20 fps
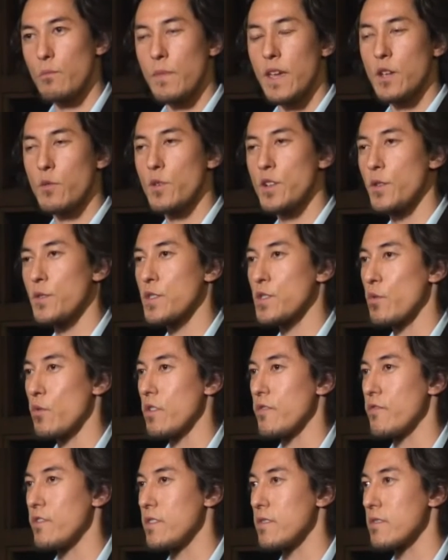make widows and
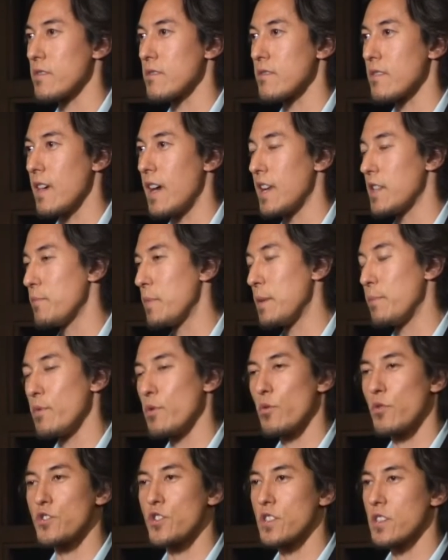orphans out of people
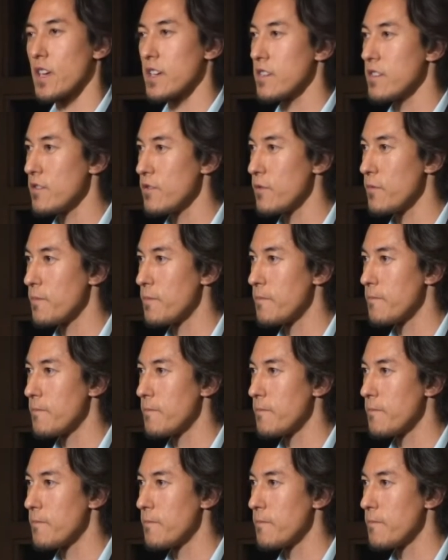who are just like you?